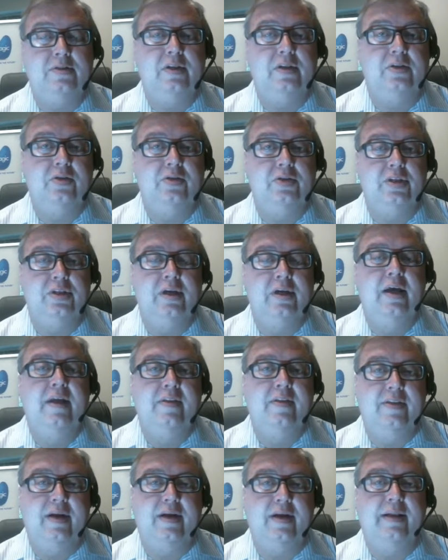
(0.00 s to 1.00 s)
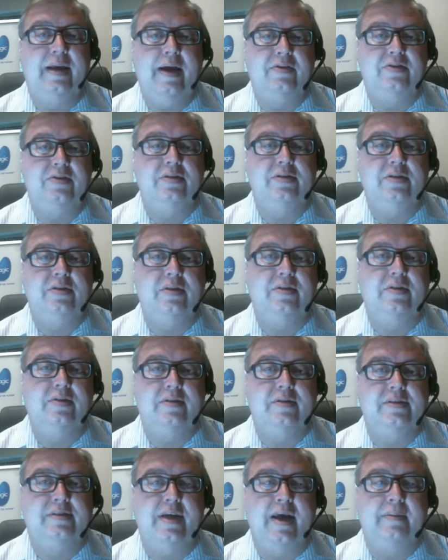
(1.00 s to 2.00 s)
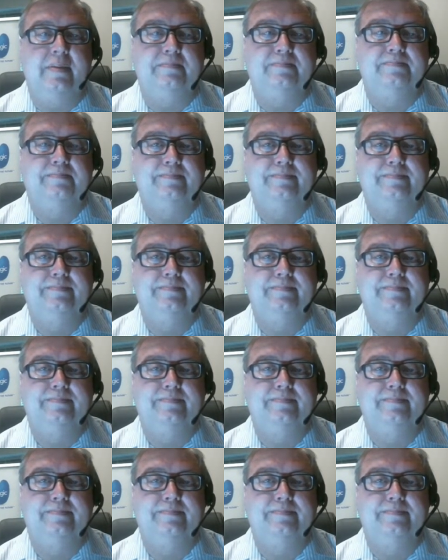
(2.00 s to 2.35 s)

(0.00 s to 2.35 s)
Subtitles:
solution that allows you to do the same.